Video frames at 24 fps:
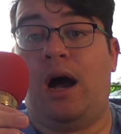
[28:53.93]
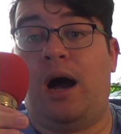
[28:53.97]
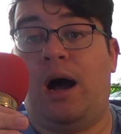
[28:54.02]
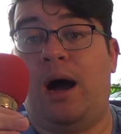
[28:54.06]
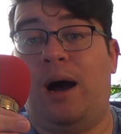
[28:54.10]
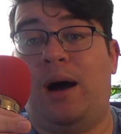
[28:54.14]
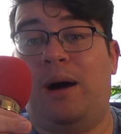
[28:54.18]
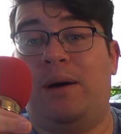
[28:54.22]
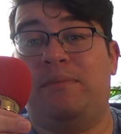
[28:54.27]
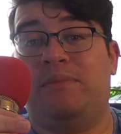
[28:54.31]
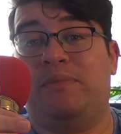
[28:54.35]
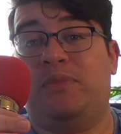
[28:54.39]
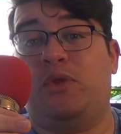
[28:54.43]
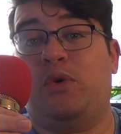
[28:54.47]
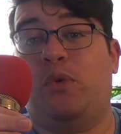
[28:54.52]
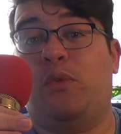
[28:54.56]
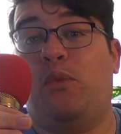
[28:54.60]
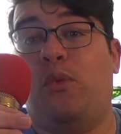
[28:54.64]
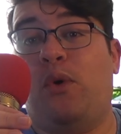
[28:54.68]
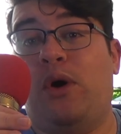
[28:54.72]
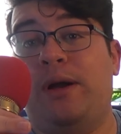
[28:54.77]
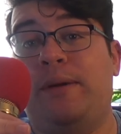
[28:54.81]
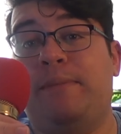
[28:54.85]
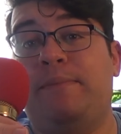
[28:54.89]
Um, the
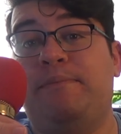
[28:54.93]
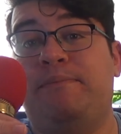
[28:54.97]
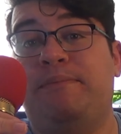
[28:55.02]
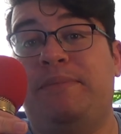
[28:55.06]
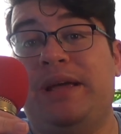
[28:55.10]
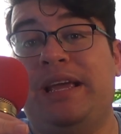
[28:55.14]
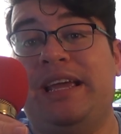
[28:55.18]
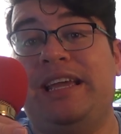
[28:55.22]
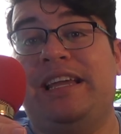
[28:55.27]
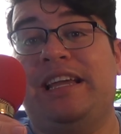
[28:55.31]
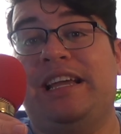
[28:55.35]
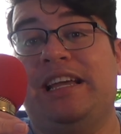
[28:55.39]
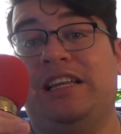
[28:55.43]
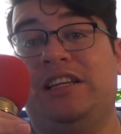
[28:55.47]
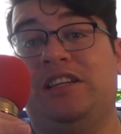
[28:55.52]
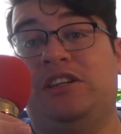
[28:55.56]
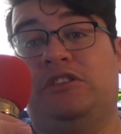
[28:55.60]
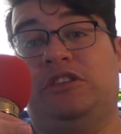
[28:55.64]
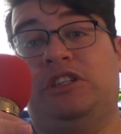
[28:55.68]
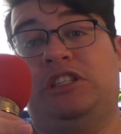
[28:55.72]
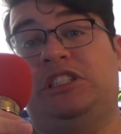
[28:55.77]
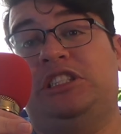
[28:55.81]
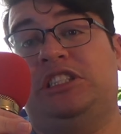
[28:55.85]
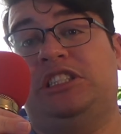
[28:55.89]
one big
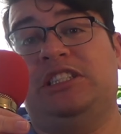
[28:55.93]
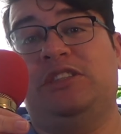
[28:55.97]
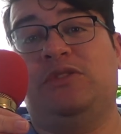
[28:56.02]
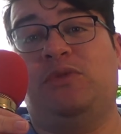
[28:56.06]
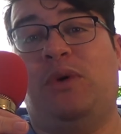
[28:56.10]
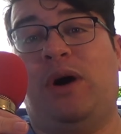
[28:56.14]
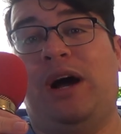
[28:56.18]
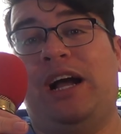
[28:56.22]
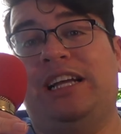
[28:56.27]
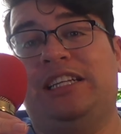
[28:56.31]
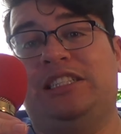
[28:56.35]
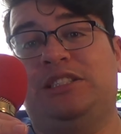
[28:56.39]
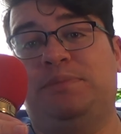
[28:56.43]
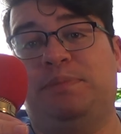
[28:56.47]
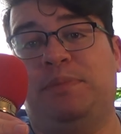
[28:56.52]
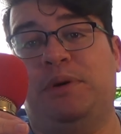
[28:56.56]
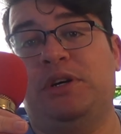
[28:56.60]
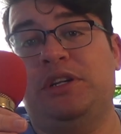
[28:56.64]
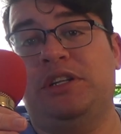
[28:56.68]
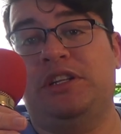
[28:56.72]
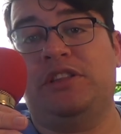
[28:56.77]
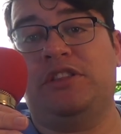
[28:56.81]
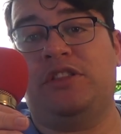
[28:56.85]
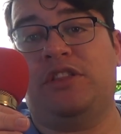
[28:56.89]
hindrance and why it's
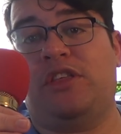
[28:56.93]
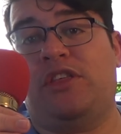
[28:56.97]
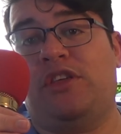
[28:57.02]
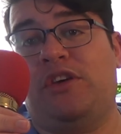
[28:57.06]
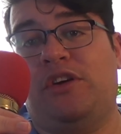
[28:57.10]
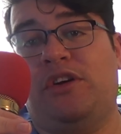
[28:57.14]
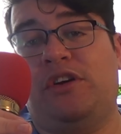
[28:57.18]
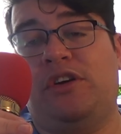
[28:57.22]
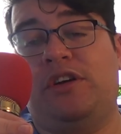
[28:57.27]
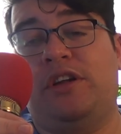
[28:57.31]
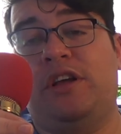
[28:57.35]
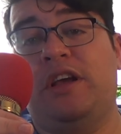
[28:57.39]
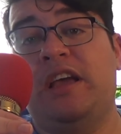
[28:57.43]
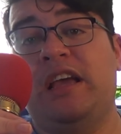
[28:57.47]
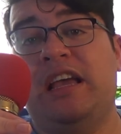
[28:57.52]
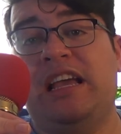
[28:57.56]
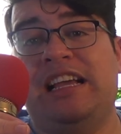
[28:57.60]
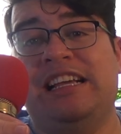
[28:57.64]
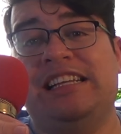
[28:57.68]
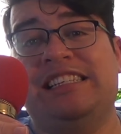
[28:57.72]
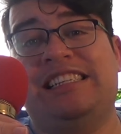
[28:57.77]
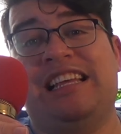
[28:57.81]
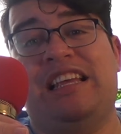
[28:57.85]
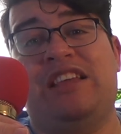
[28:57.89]
put in third
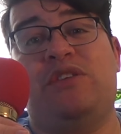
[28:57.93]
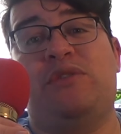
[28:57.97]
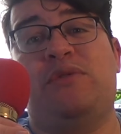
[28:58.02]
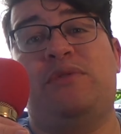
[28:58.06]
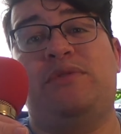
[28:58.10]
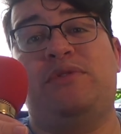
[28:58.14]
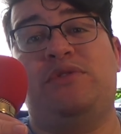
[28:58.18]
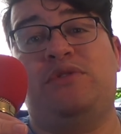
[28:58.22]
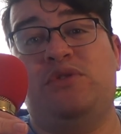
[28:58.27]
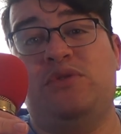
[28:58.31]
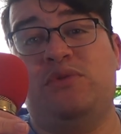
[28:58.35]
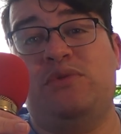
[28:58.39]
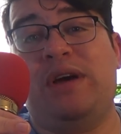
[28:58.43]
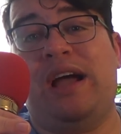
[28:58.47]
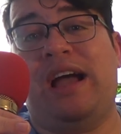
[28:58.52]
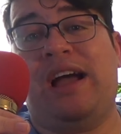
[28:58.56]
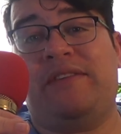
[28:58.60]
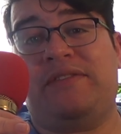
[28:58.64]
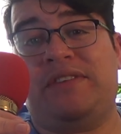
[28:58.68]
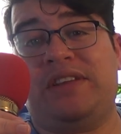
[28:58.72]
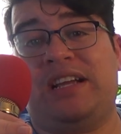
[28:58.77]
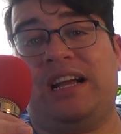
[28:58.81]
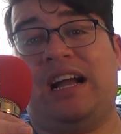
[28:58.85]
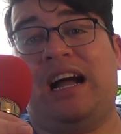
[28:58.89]
is that you do
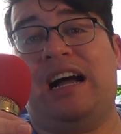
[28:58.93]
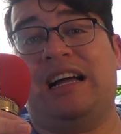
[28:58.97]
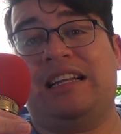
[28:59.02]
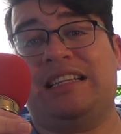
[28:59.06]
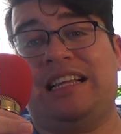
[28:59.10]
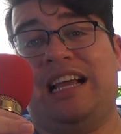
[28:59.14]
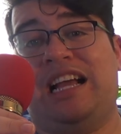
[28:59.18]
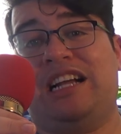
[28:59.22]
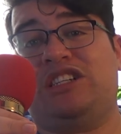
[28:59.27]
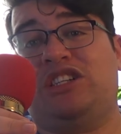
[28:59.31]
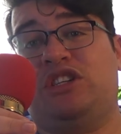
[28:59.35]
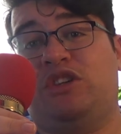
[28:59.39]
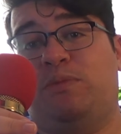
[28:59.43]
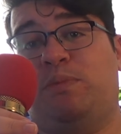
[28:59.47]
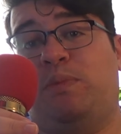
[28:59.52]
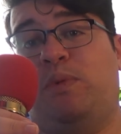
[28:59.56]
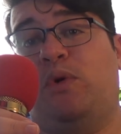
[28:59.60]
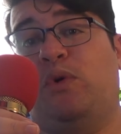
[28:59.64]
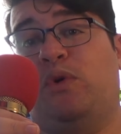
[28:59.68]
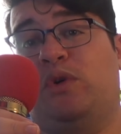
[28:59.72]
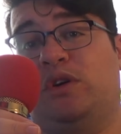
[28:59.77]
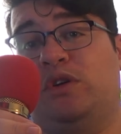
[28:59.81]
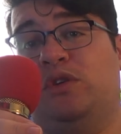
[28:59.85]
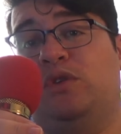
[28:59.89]
have to contact
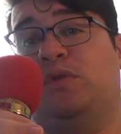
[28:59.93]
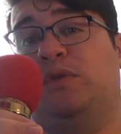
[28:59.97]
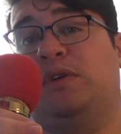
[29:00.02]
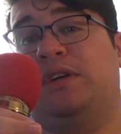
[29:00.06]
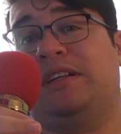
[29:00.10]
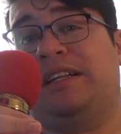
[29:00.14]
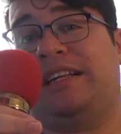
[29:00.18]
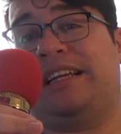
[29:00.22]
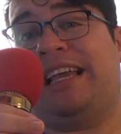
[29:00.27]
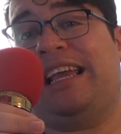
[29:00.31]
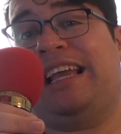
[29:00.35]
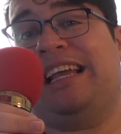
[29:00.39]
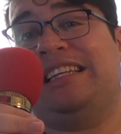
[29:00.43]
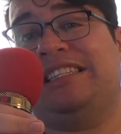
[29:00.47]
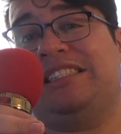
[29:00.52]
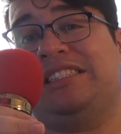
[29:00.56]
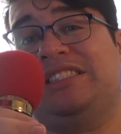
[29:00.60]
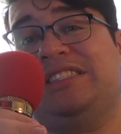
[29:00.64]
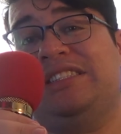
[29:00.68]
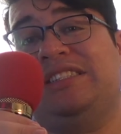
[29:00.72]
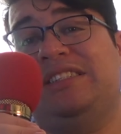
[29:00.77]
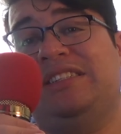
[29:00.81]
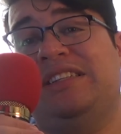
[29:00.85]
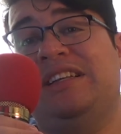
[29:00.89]
support in order to
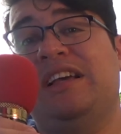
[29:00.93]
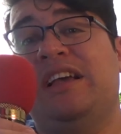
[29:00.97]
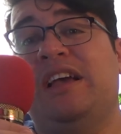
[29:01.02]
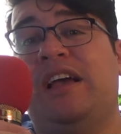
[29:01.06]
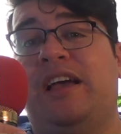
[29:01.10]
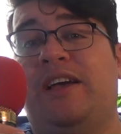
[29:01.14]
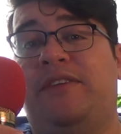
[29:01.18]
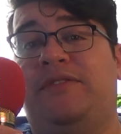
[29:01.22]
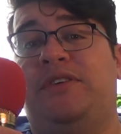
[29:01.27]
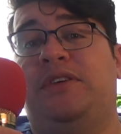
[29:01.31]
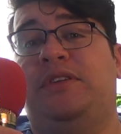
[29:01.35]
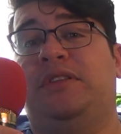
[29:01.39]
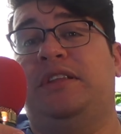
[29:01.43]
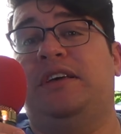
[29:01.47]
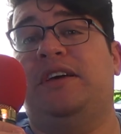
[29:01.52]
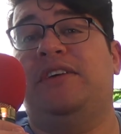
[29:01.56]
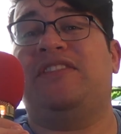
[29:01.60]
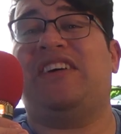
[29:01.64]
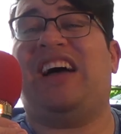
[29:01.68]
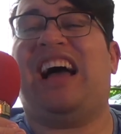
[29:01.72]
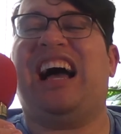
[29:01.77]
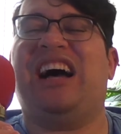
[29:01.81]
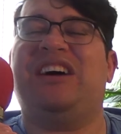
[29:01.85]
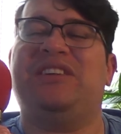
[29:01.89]
cancel if you
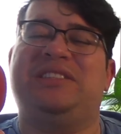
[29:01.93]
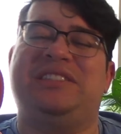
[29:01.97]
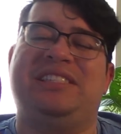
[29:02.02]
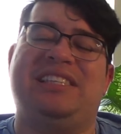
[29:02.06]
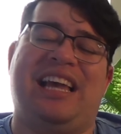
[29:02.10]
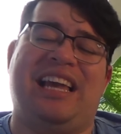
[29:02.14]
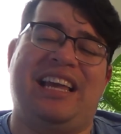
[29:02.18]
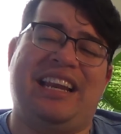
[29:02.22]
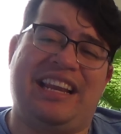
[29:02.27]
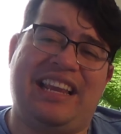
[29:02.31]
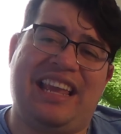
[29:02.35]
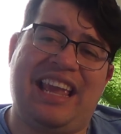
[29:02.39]
live outside of